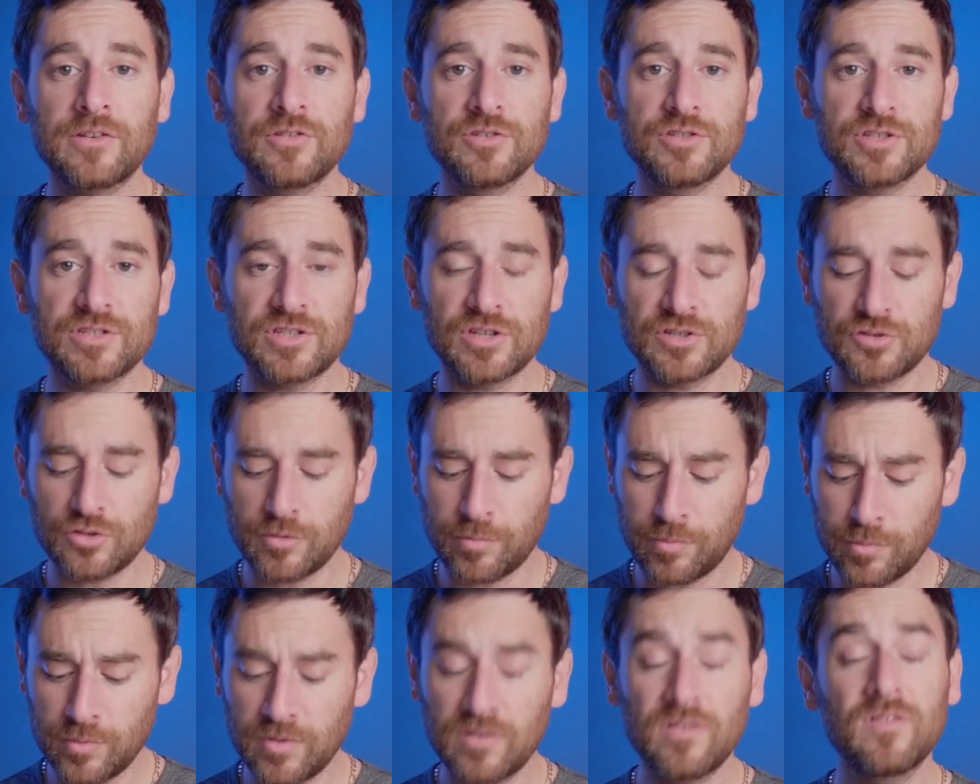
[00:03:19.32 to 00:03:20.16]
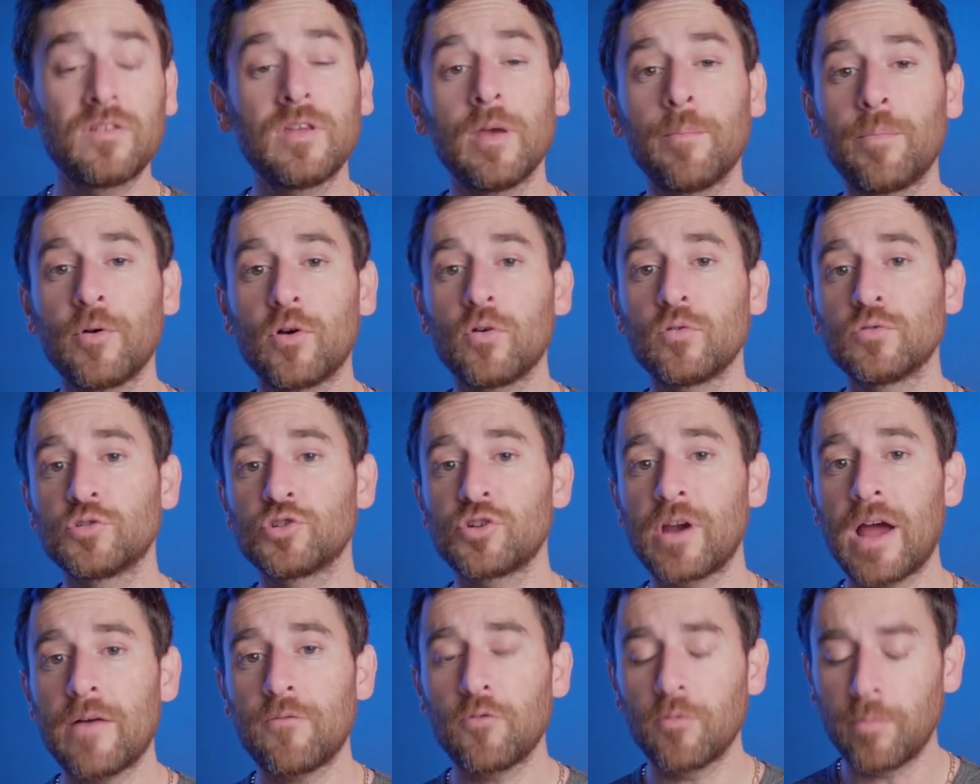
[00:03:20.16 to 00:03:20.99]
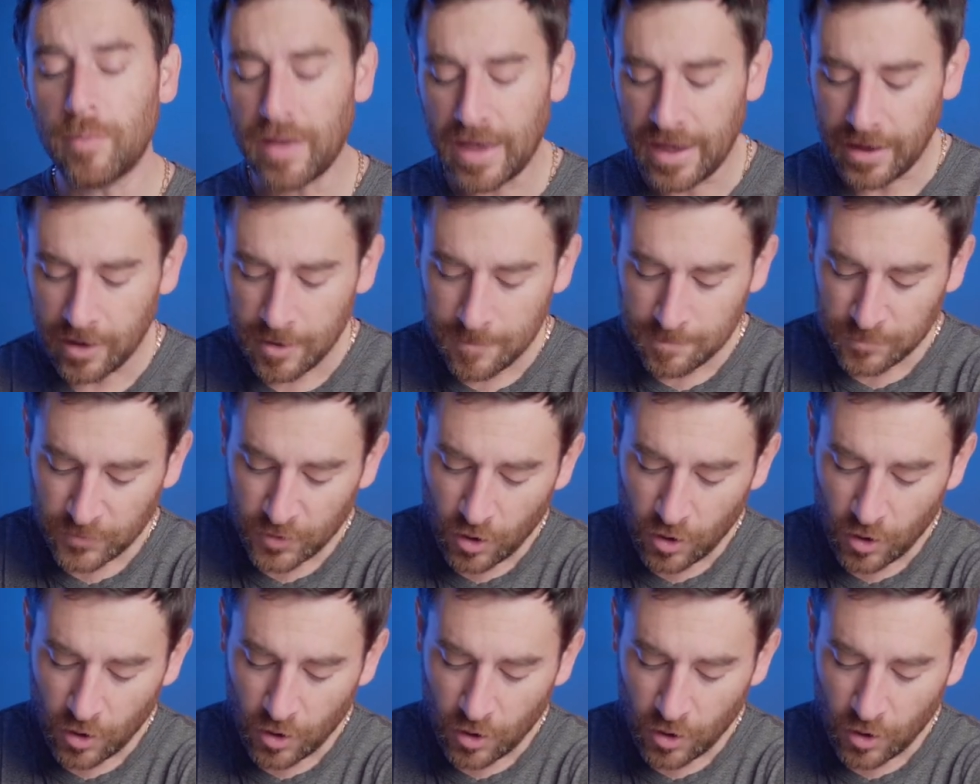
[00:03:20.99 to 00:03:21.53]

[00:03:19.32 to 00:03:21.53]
to just a typical travel bag.